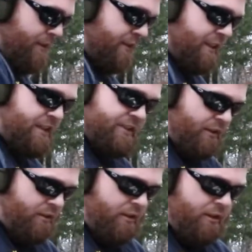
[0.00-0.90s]
These
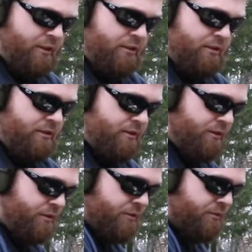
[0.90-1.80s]
are
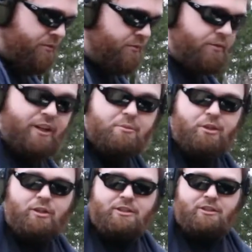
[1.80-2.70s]
Freedom
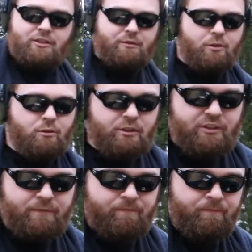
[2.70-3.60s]
Munitions, of course.
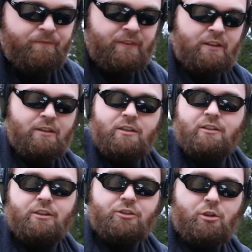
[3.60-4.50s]

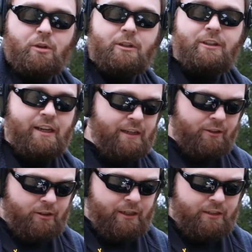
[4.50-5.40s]
They're 208
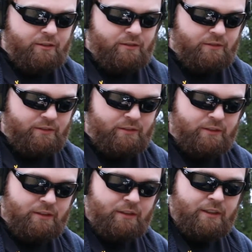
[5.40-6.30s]
grain
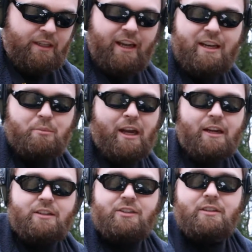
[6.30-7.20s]

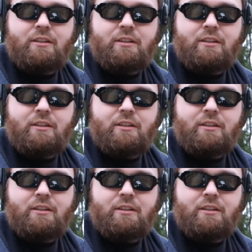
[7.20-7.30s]
AMAX.